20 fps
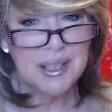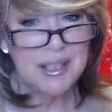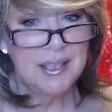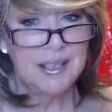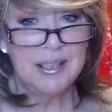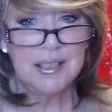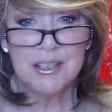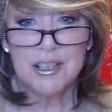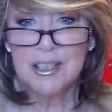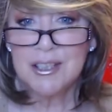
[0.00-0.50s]
in
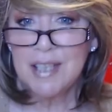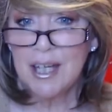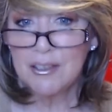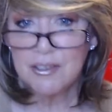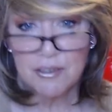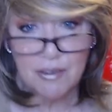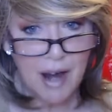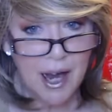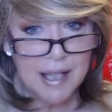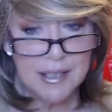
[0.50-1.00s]
and just that
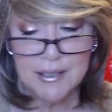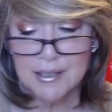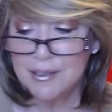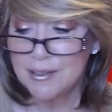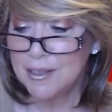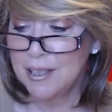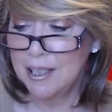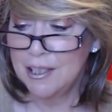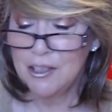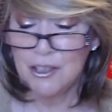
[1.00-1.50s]
dry
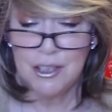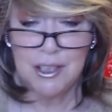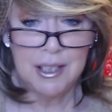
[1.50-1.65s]
sensation.